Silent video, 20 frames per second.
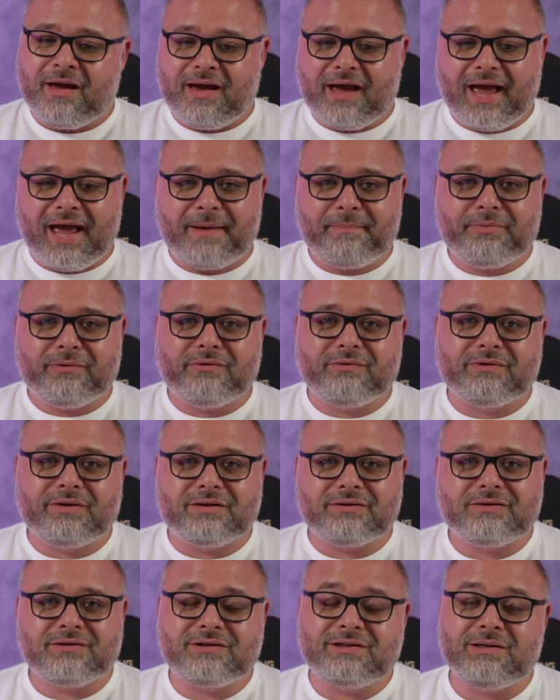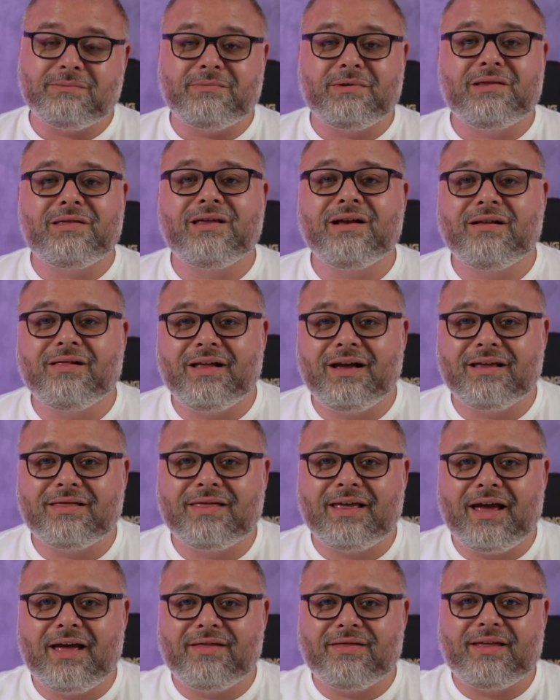Apple doesn't seem to think like
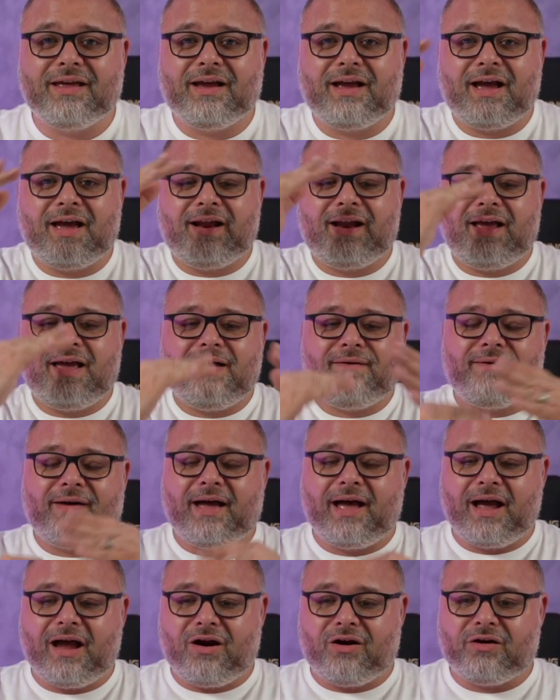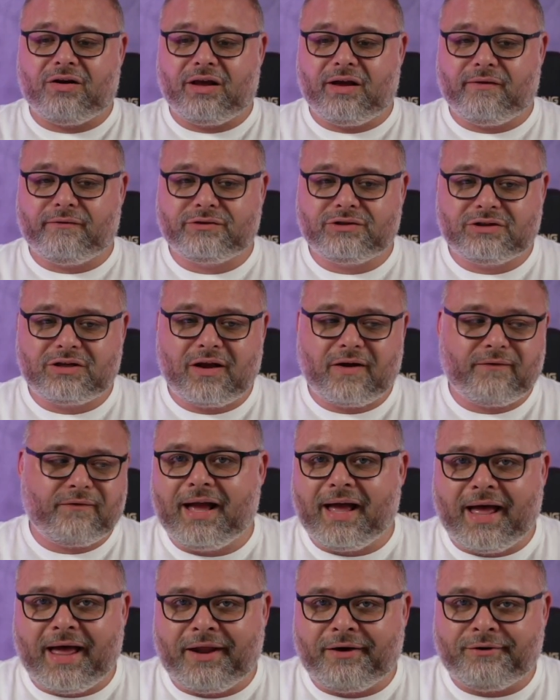that. They kind of have a hierarchy of stuff.
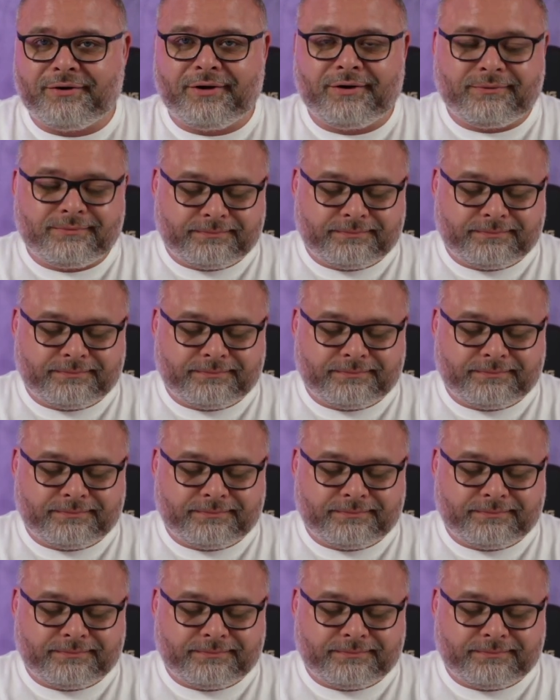I don't know.